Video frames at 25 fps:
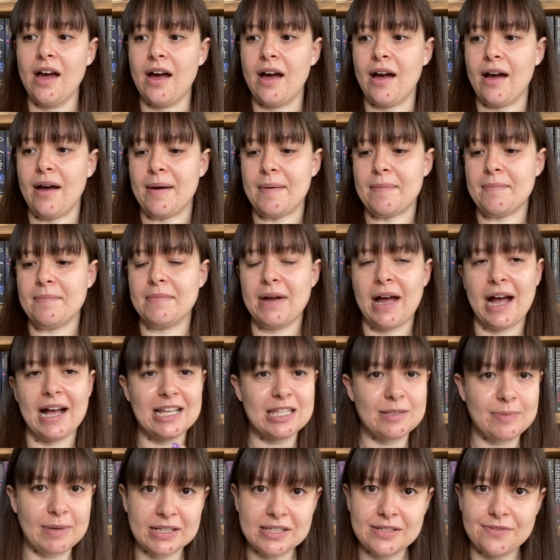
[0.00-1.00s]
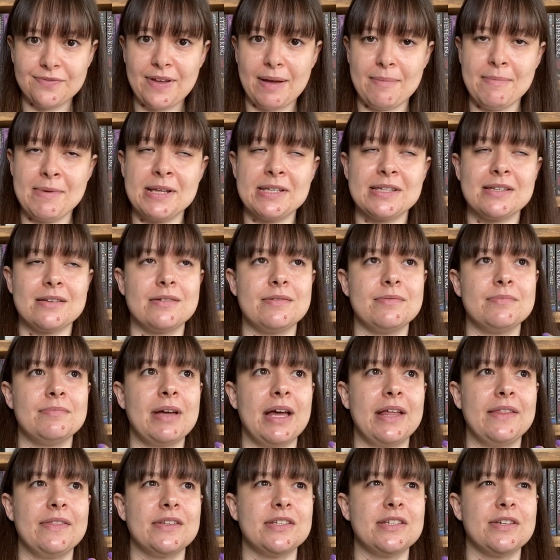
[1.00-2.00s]
aspects of feminism
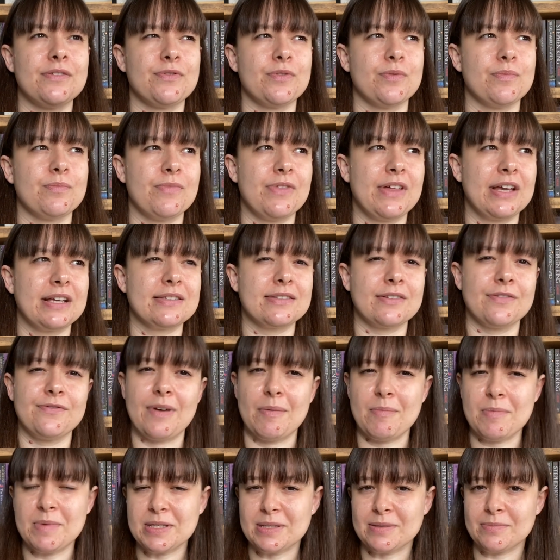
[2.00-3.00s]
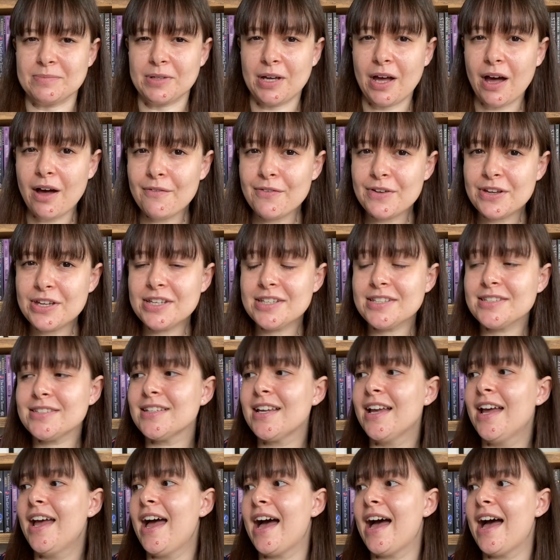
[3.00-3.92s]
and the different things that feminism covers,